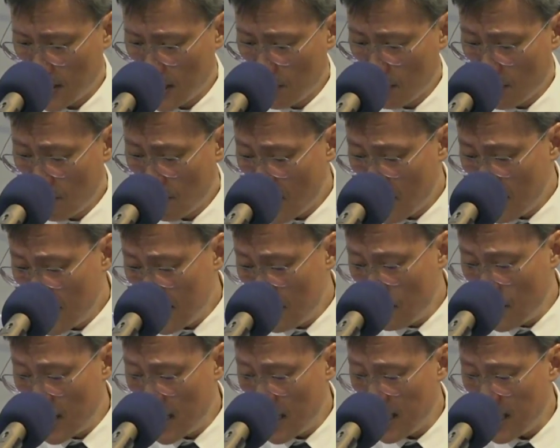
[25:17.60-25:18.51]
But finally,
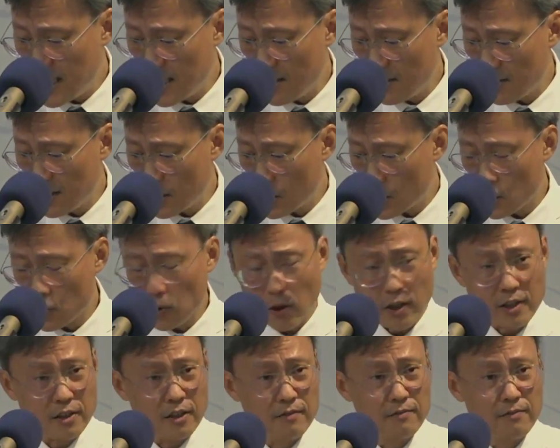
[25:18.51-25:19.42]
we hear the
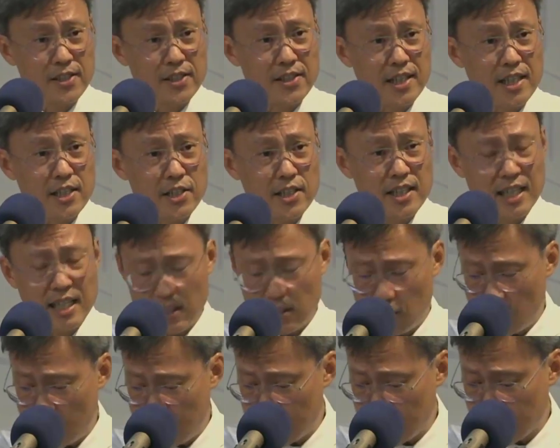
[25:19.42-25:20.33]
short conversation that
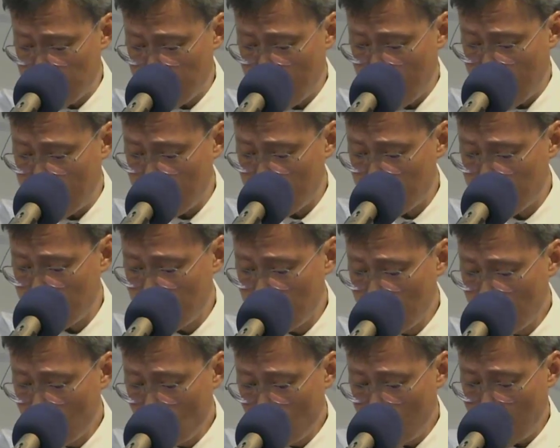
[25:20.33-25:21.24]
Jesus has
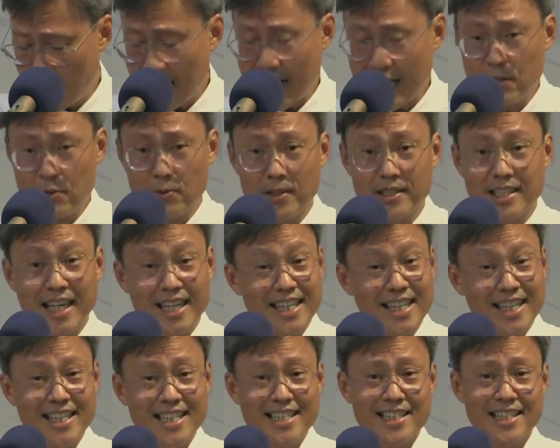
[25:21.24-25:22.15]
with Lazarus. And
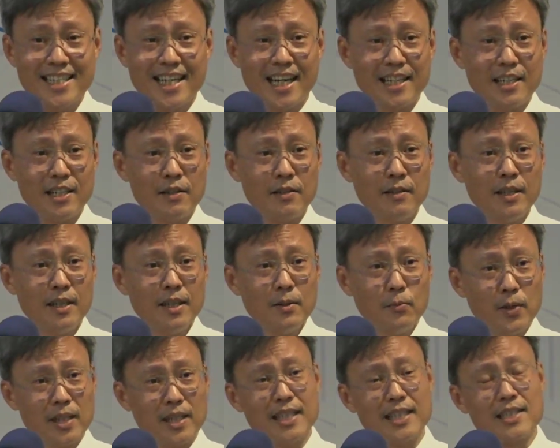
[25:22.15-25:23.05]
it is a kind of,
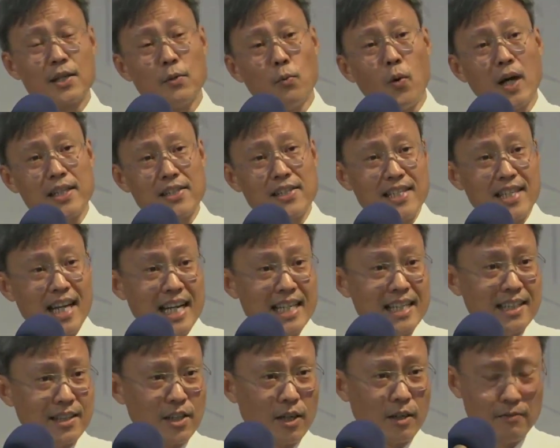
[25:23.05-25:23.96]
well, it's a one
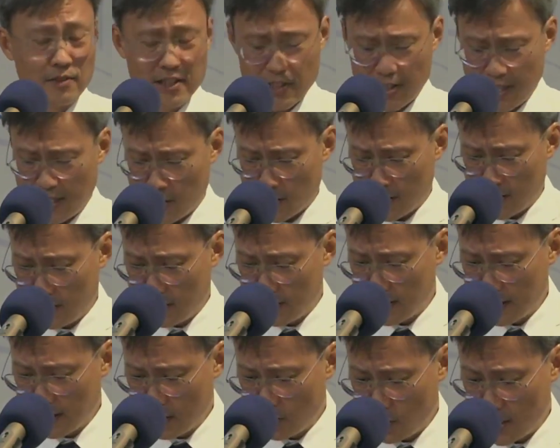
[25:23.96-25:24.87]
sided conversation.
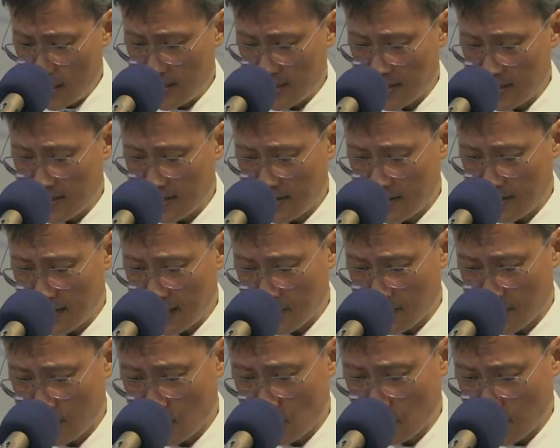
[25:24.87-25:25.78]
Jesus
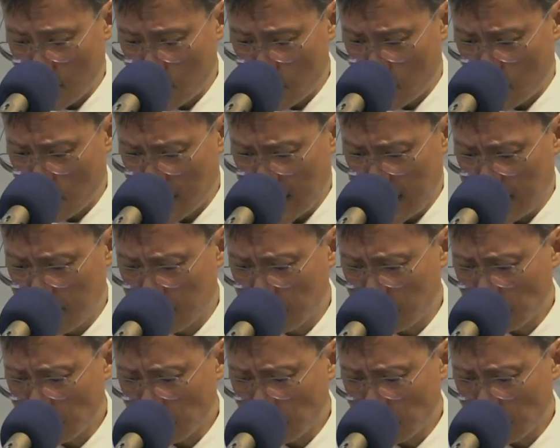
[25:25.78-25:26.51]
does all the talking.